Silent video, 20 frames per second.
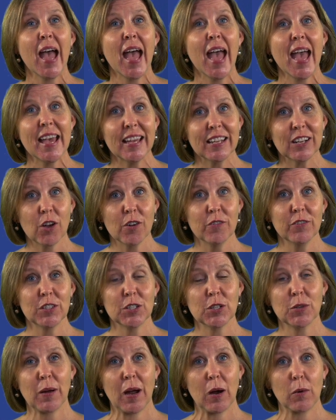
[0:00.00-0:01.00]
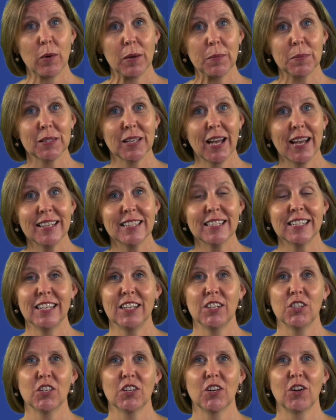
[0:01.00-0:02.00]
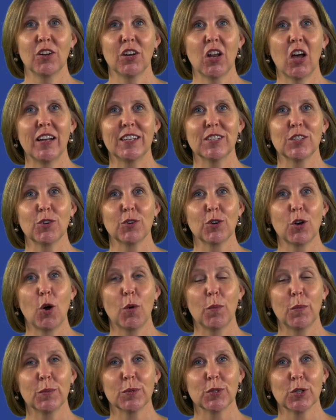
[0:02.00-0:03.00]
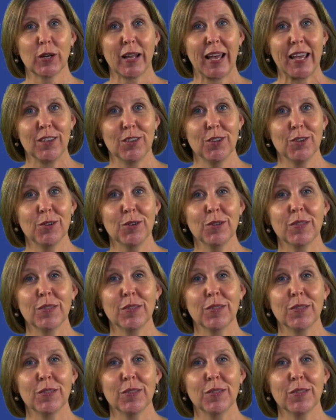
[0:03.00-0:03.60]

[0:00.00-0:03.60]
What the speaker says: Head over to our website, teachingonline.com.au.